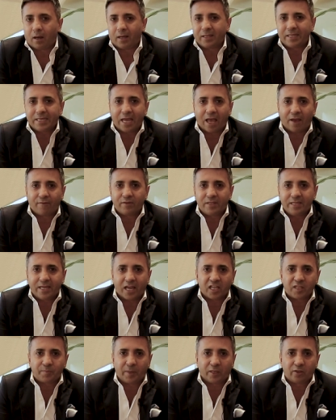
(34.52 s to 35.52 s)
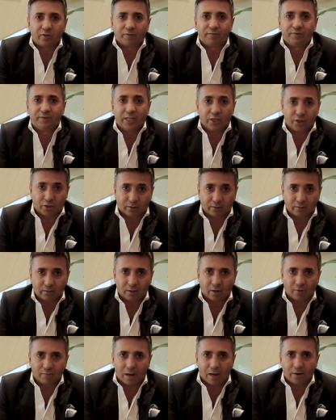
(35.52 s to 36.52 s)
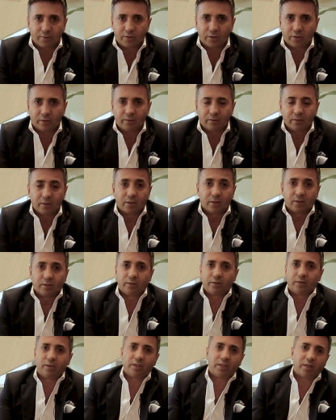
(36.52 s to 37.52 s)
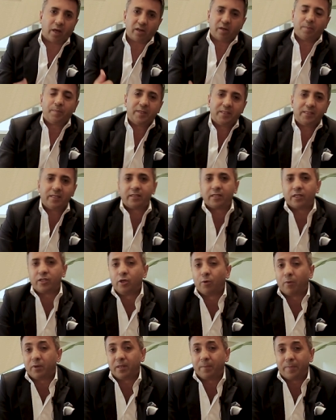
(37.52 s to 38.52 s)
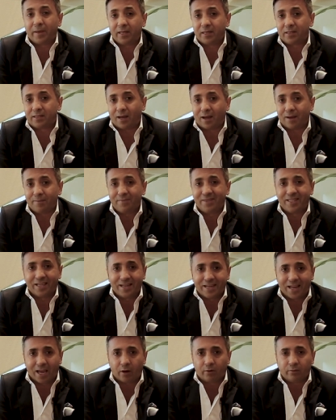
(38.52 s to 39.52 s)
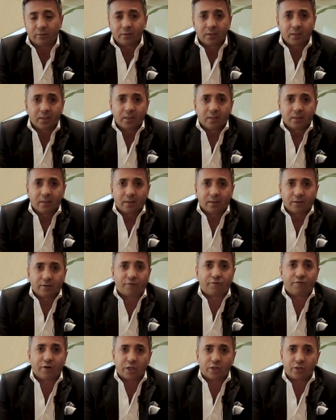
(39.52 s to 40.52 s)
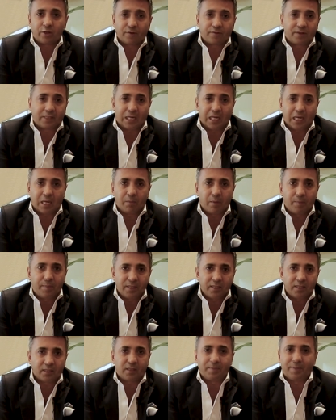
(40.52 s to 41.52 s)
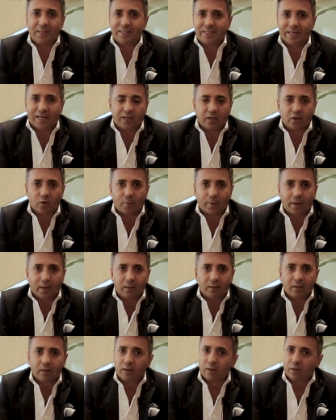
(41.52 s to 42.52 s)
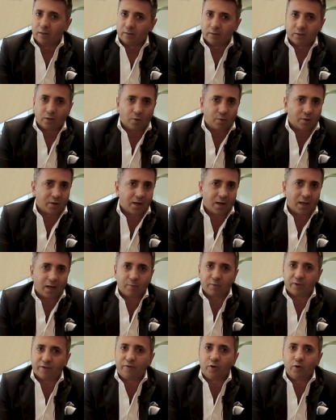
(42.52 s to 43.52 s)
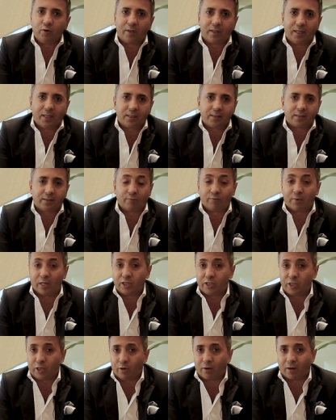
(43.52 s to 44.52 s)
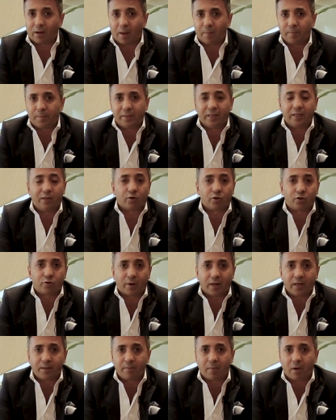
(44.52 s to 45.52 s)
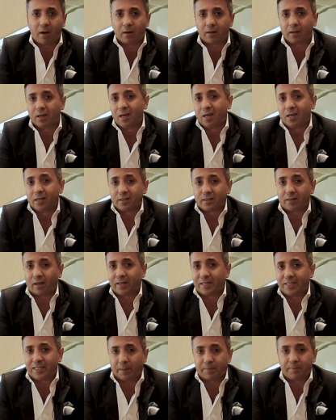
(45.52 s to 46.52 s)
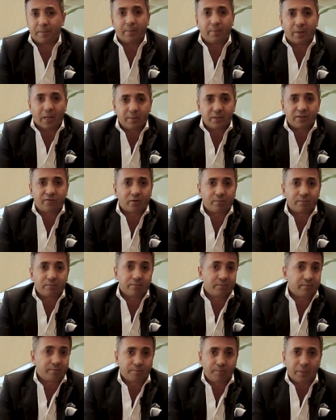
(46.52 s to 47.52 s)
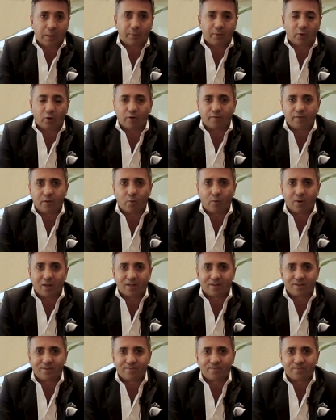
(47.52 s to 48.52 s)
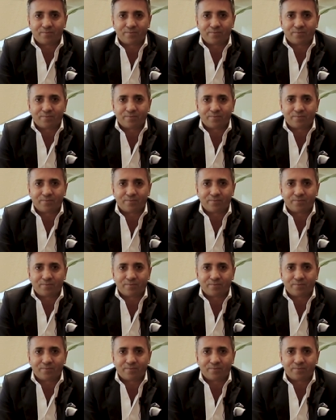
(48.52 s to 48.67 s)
I think having the aspect of digital around you, to start a business is no other better time than now. The friction of setting up a business has been taken away. Go online with a few clicks, register your company, your trademark, start accepting payments from people all over the world.